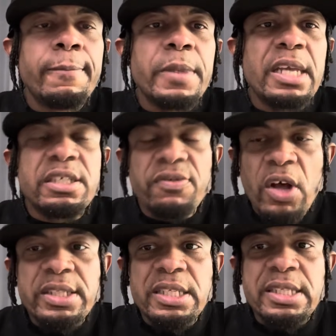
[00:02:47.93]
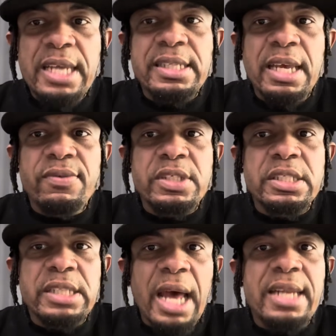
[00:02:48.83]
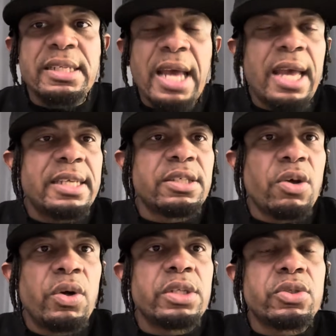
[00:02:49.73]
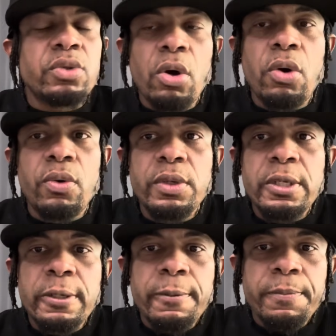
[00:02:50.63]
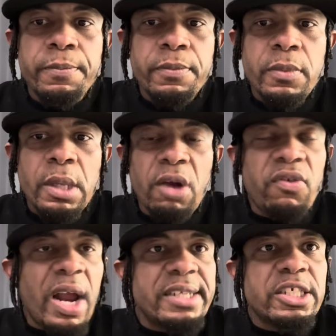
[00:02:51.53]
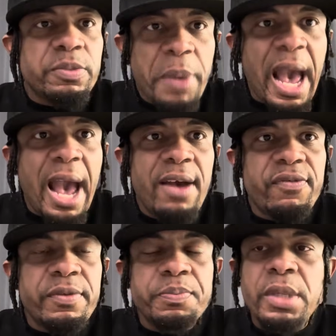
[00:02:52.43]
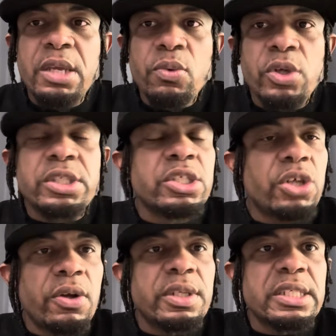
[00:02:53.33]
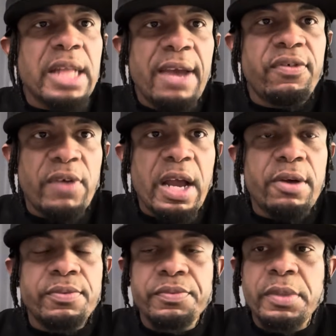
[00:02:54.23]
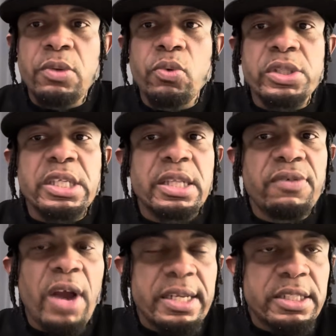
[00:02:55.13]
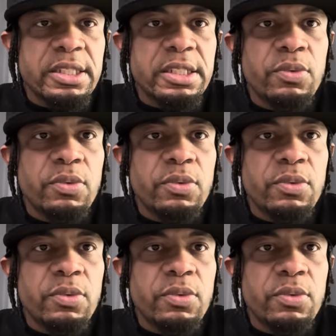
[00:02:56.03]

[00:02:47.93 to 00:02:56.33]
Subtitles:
And Gervonta Tank Davis decided that he's going to go a righteous path. He wants to turn his life around. He wants to live righteous.